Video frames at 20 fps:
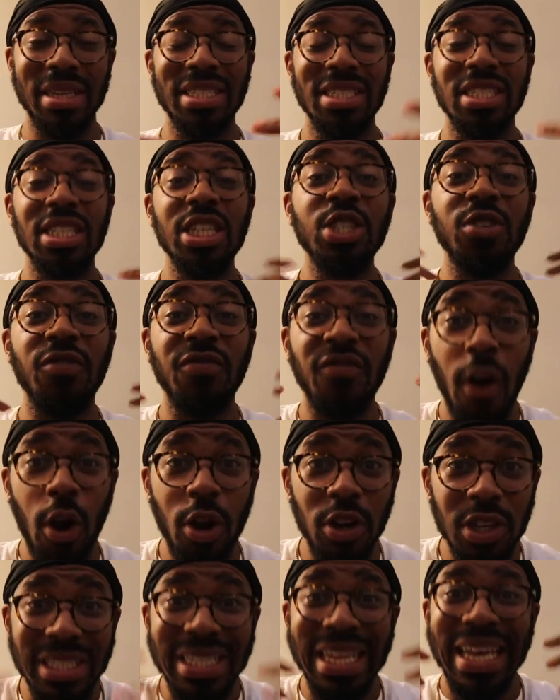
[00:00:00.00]
This is his
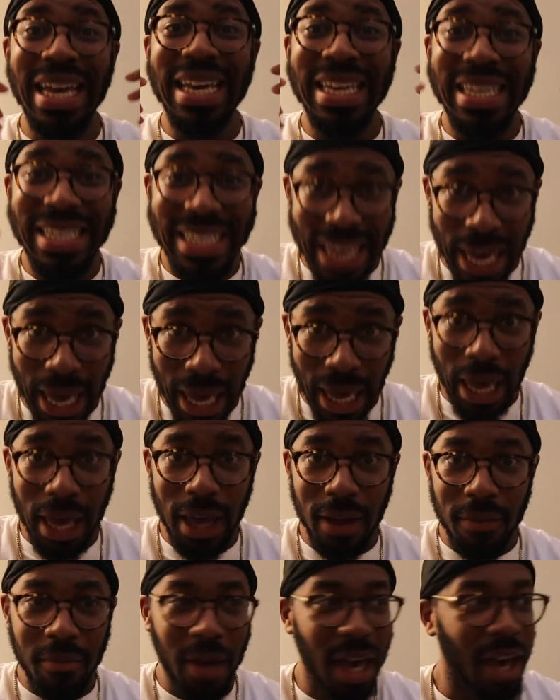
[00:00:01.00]
first
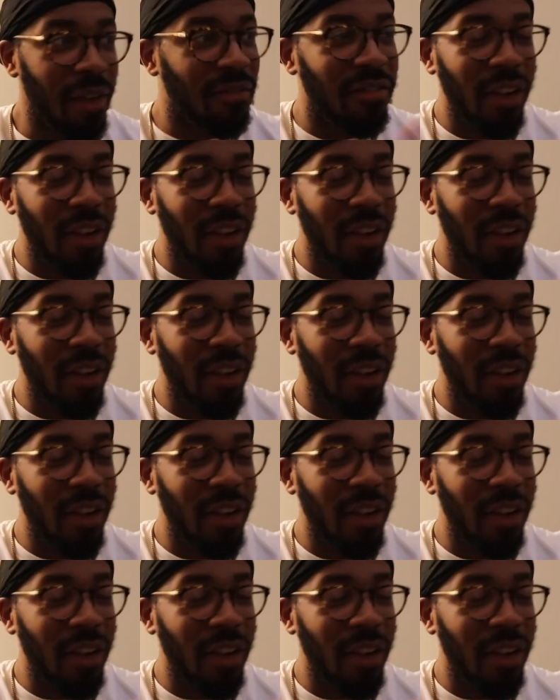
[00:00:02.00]
game, man.